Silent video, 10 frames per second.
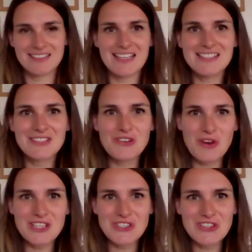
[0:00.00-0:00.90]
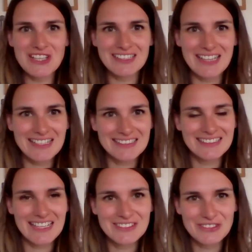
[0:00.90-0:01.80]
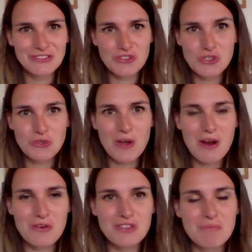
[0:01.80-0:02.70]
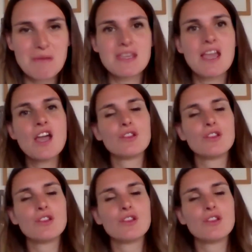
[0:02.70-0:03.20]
that's a question that I can answer for 2 hours, maybe.